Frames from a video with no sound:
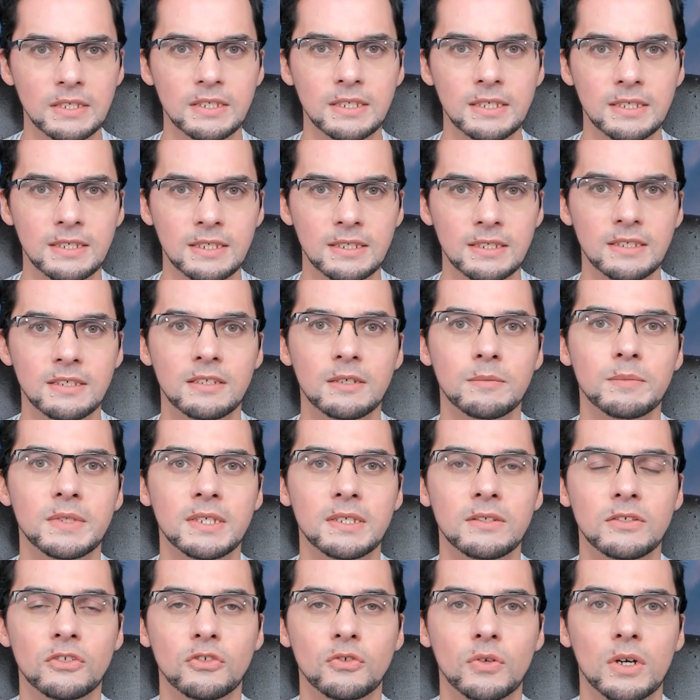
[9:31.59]
to systems
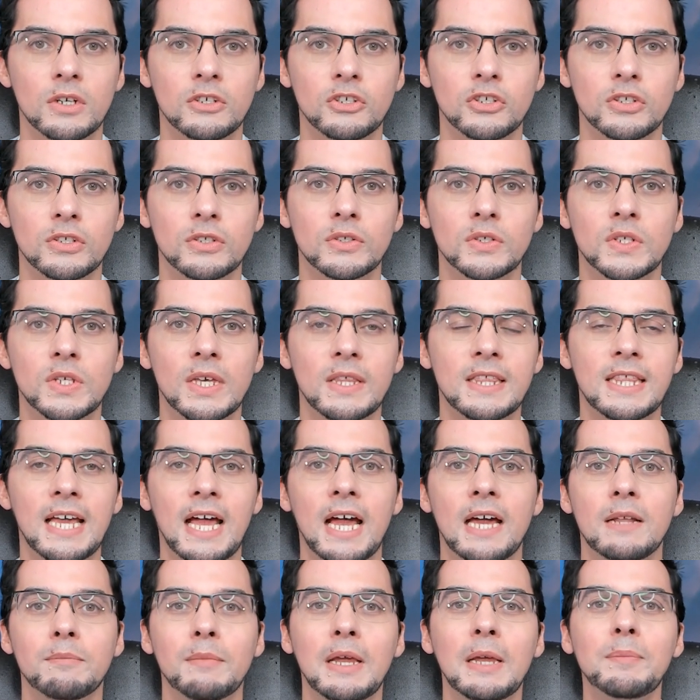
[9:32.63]
and structures
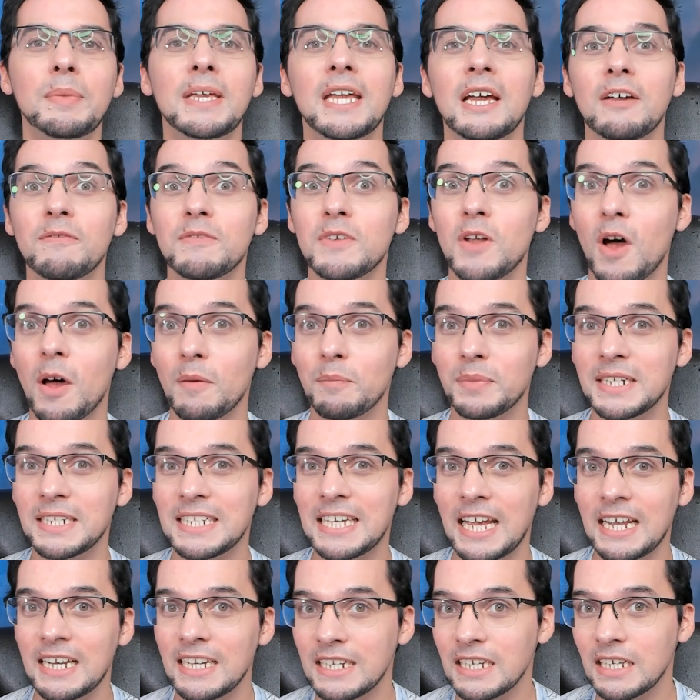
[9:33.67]
that maybe have not been
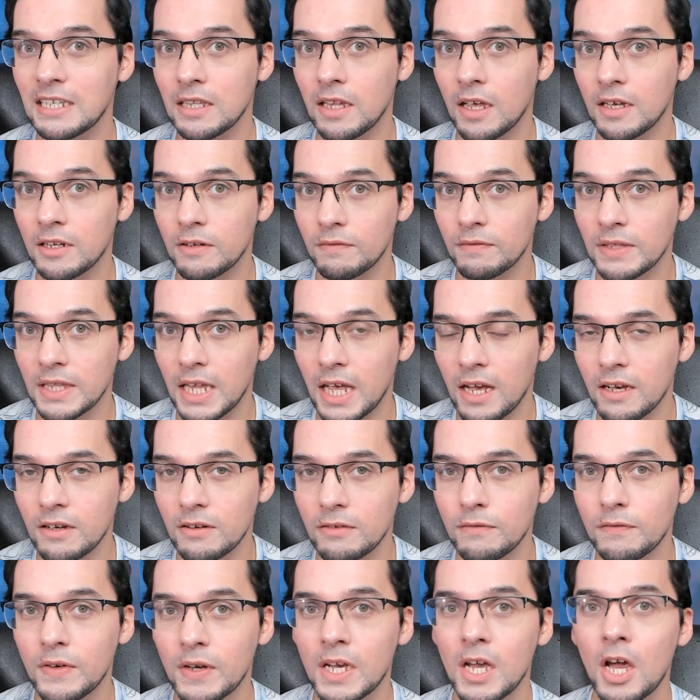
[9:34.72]
getting a lot of
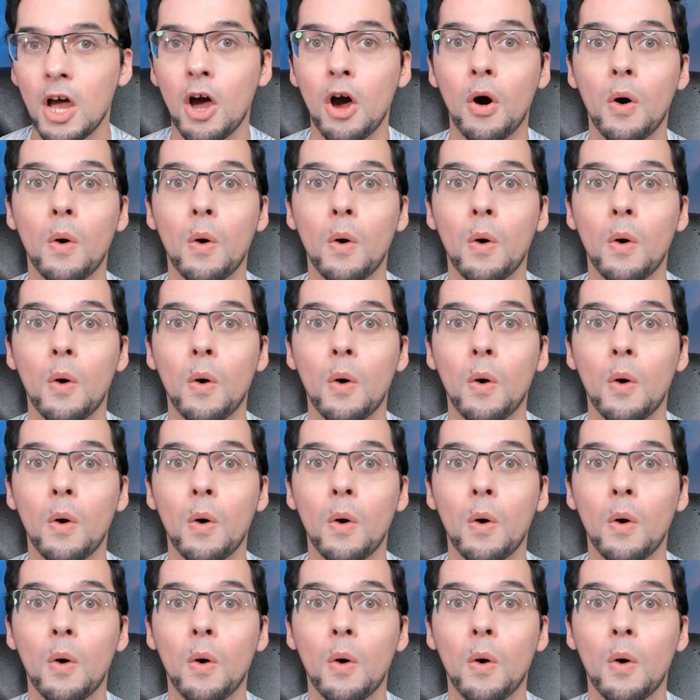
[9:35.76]
love